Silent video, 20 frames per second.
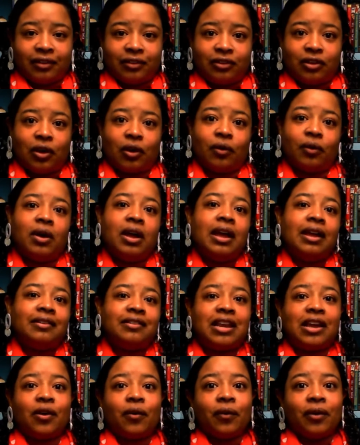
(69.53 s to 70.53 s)
So
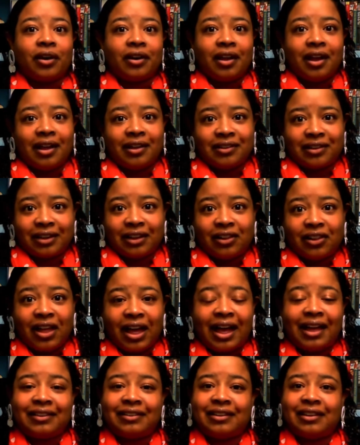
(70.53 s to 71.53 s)
staying organized in
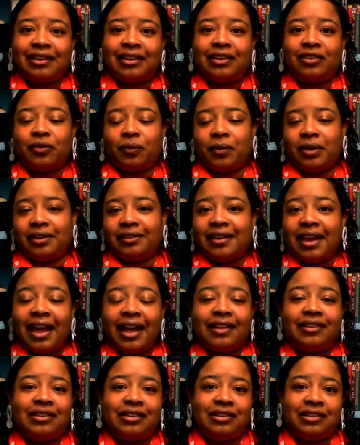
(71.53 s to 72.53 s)
classes, when
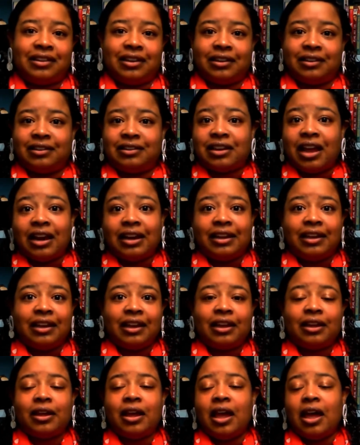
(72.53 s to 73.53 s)
tests and
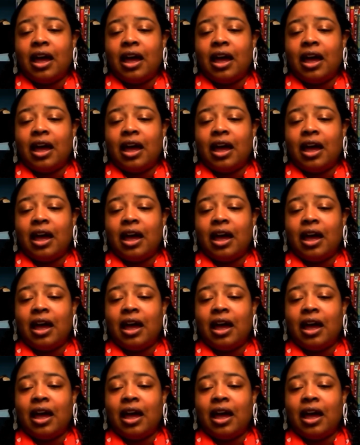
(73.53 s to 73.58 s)
studying,